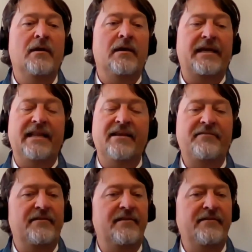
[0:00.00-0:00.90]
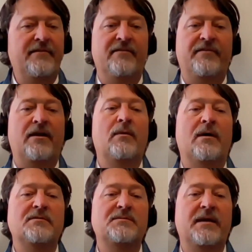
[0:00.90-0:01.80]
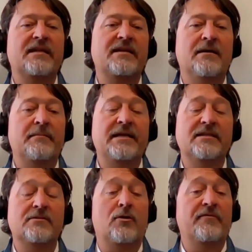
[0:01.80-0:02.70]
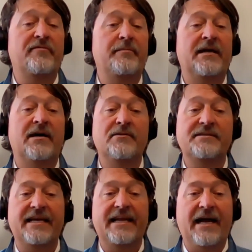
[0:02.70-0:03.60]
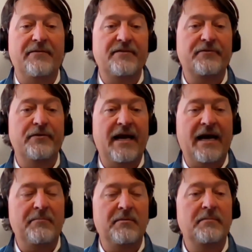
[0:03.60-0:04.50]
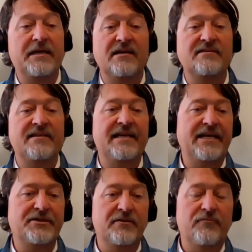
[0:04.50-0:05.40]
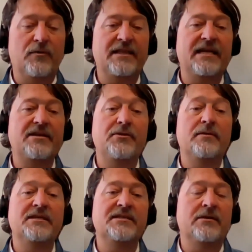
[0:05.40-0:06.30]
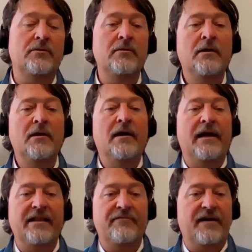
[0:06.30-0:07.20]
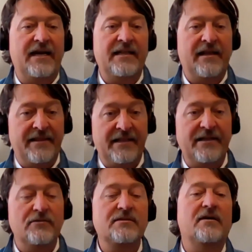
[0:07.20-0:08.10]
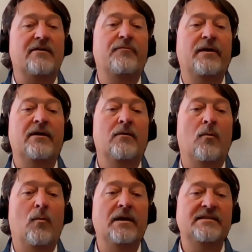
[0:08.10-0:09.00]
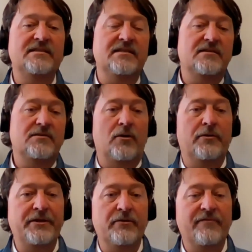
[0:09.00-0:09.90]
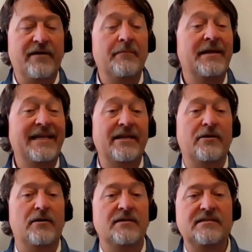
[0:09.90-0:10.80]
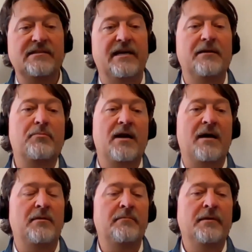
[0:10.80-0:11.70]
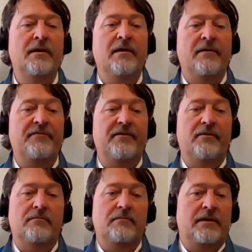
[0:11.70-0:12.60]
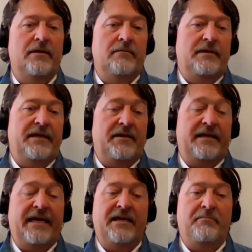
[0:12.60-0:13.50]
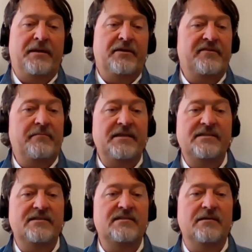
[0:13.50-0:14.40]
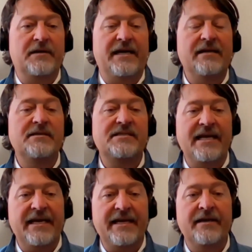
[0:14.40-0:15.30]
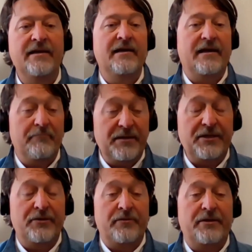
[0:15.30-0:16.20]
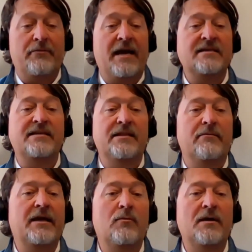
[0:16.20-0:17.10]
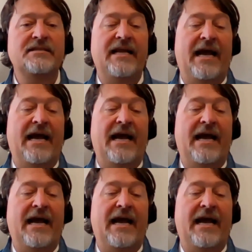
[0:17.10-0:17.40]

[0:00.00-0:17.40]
Again, this is a very well respected company. It's hard for me to understand how this could have happened because of the nature of what they do in general, and the fact that their software, once it's installed in your environment, can cause this kind of problem. So, it again appears to be just some kind of mistake. But you're asking the right question.